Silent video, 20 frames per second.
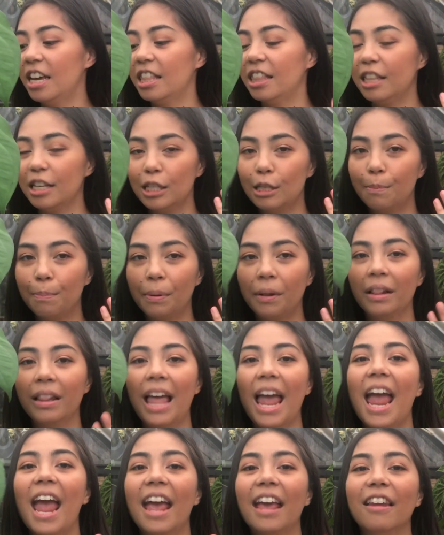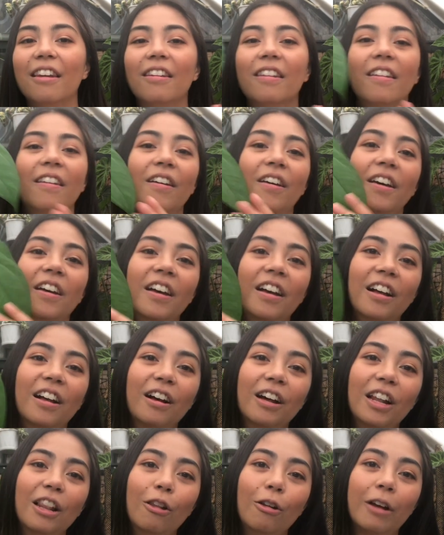this plant,
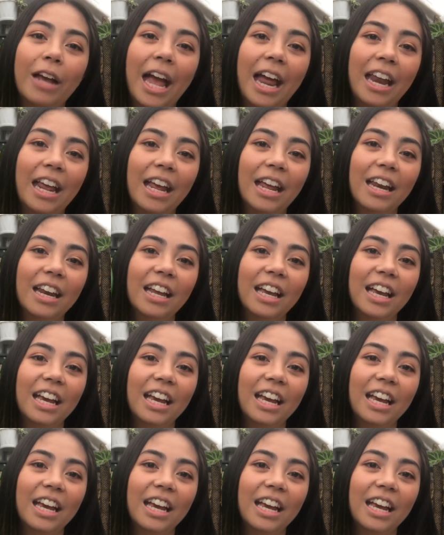look at it.